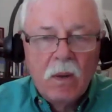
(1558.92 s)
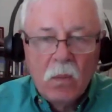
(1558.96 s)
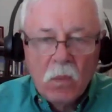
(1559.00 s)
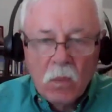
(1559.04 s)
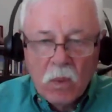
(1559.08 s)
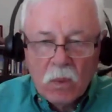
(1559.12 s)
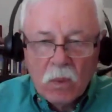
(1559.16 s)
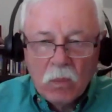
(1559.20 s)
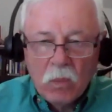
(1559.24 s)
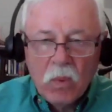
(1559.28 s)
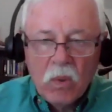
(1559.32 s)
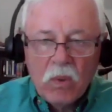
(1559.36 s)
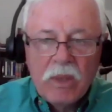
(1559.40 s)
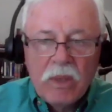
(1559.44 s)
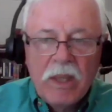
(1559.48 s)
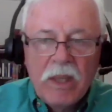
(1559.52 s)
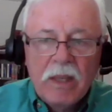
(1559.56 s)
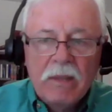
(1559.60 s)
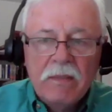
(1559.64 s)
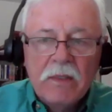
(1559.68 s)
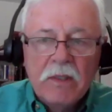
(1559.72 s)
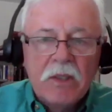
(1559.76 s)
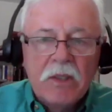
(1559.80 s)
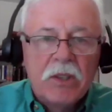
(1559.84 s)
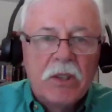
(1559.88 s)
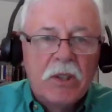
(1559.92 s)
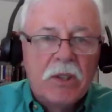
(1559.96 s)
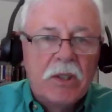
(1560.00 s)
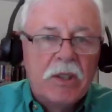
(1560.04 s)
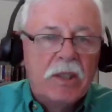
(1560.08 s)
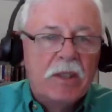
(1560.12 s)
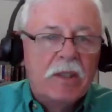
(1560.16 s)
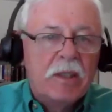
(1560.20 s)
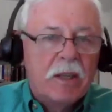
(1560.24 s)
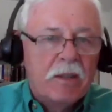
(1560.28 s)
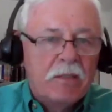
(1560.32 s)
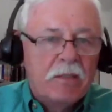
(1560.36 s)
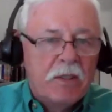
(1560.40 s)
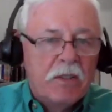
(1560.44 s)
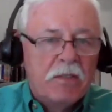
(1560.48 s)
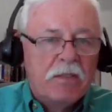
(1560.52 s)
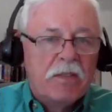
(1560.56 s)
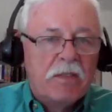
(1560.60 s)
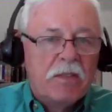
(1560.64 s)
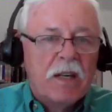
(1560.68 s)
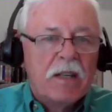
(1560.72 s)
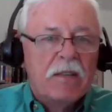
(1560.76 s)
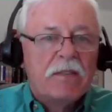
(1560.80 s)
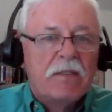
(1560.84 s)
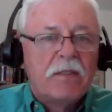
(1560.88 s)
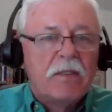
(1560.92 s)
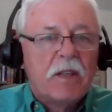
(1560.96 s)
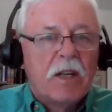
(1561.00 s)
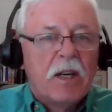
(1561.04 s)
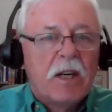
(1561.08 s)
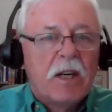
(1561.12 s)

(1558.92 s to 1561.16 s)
Well, we'll give it to you if you fight for